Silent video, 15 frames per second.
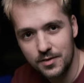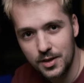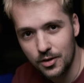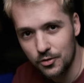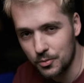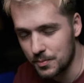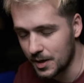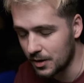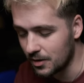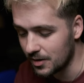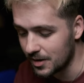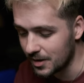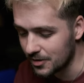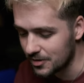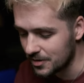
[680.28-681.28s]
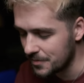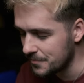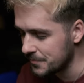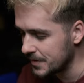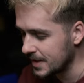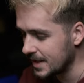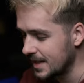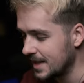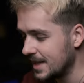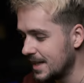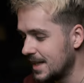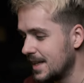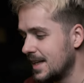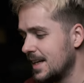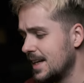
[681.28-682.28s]
videos with my colleagues,
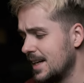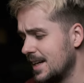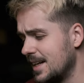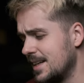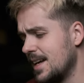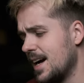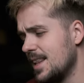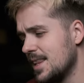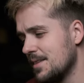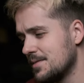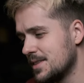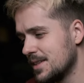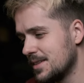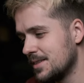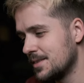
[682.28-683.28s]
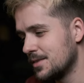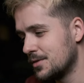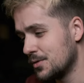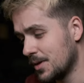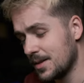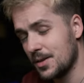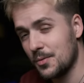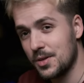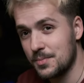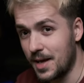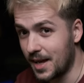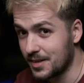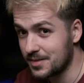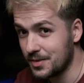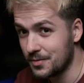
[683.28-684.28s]
and I left it together with
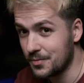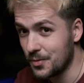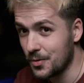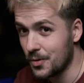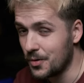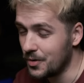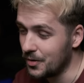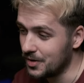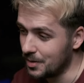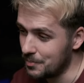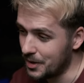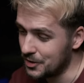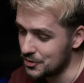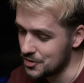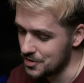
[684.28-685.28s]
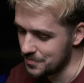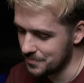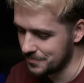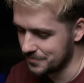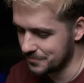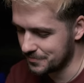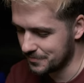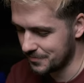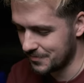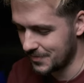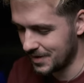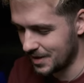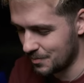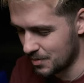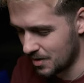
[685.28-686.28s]
my XT4 on a bench.
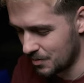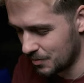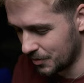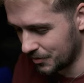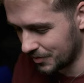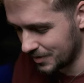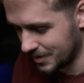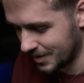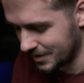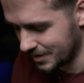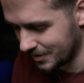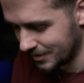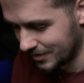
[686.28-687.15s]
The problem was I didn't